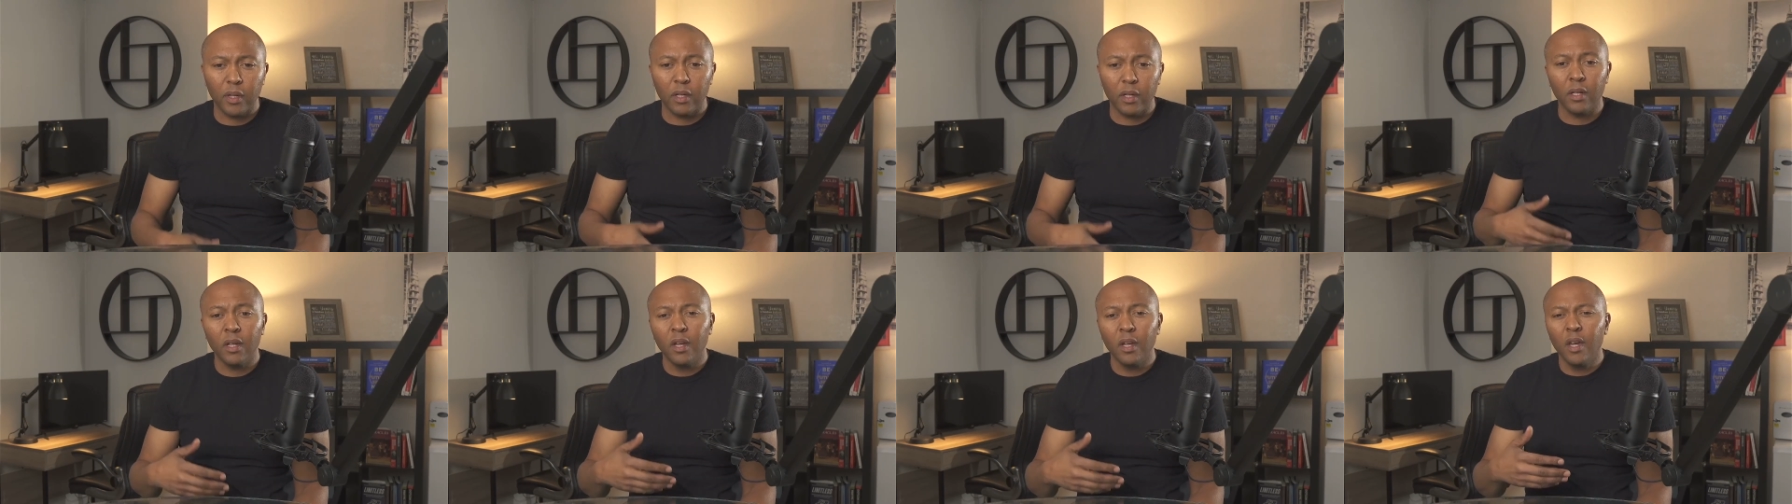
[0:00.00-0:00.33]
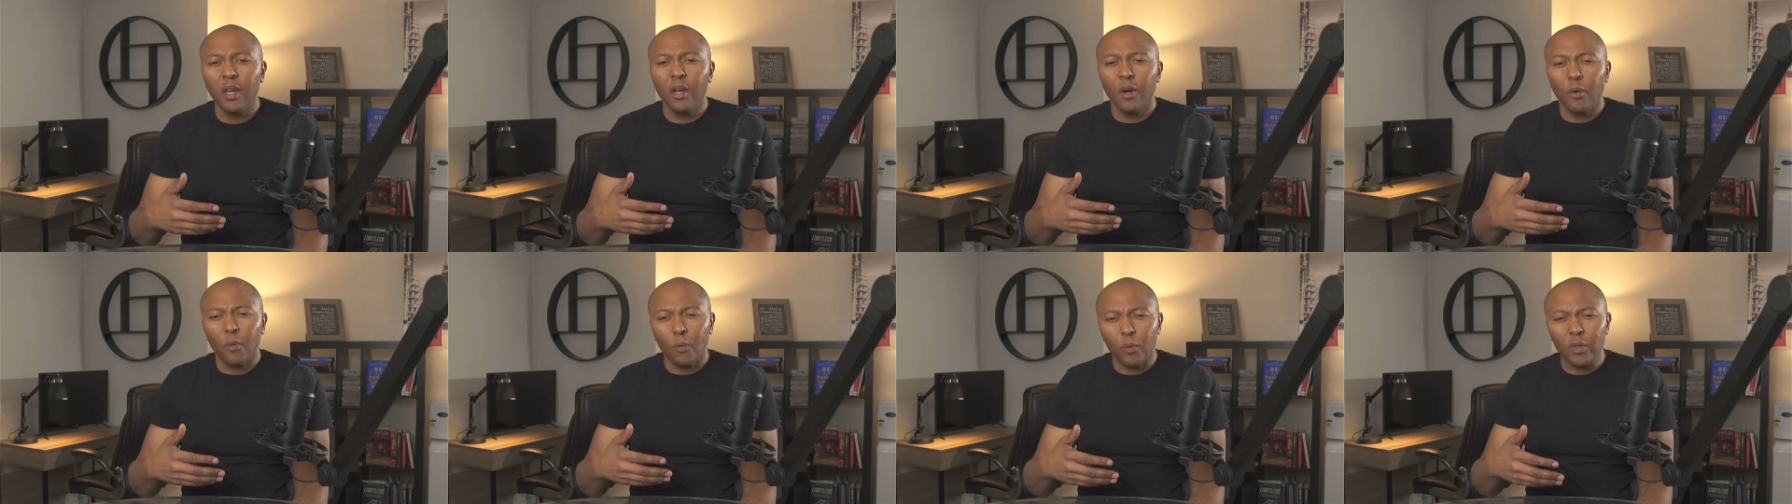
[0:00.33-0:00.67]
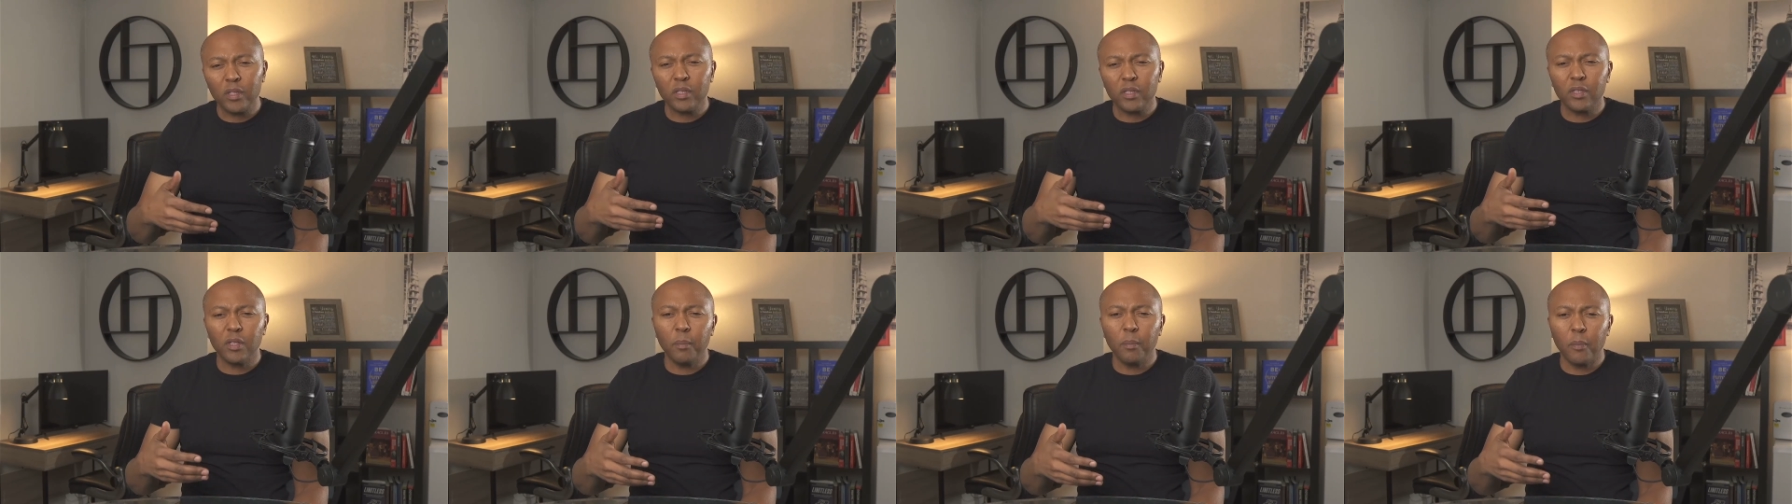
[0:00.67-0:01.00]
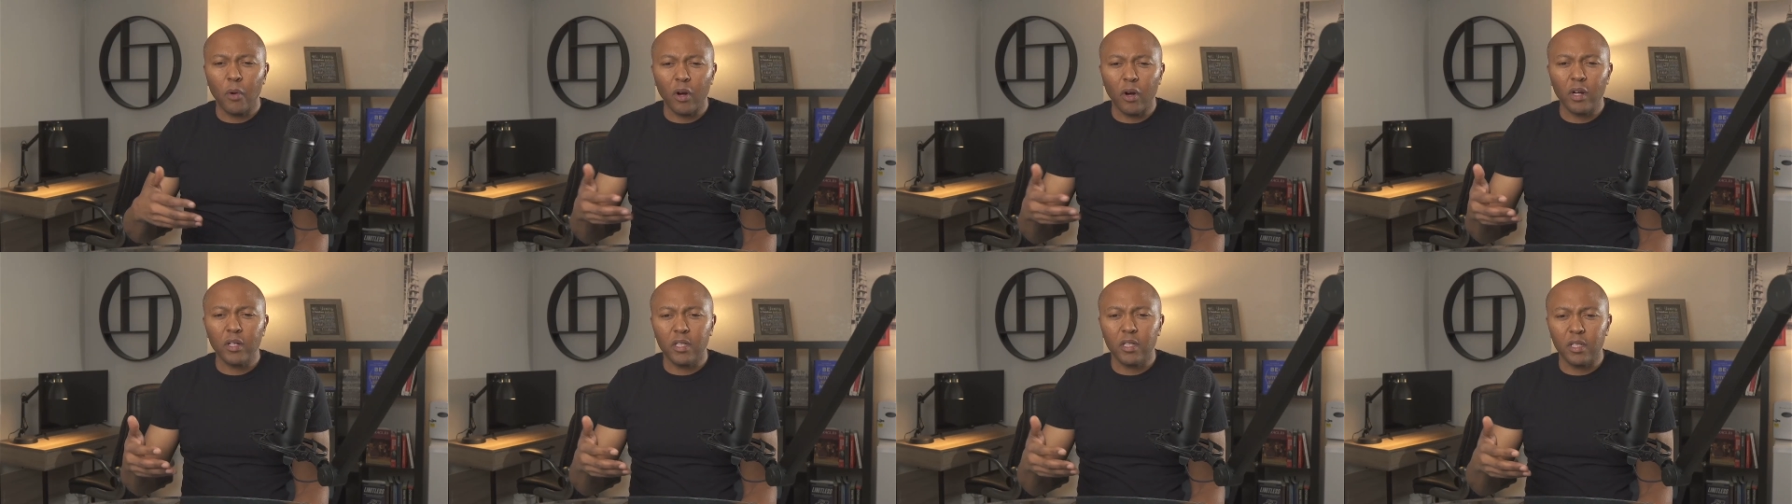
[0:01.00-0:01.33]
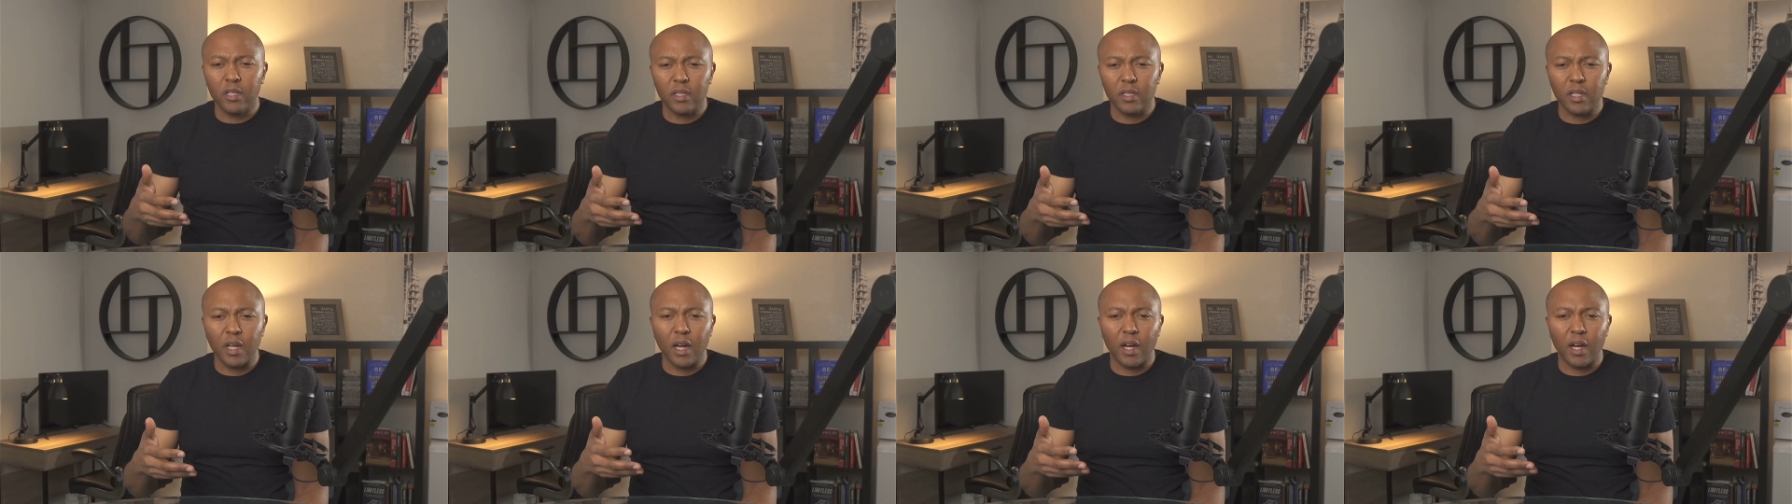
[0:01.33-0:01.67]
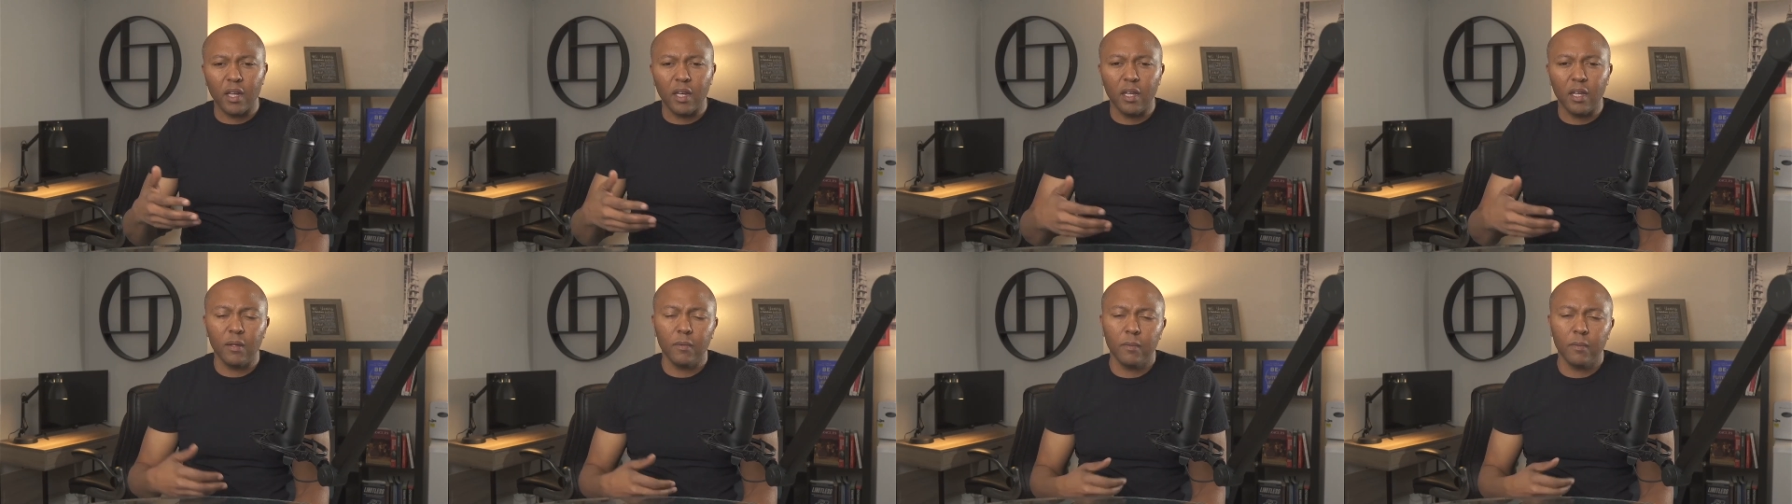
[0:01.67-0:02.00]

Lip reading: And what's the margins on it?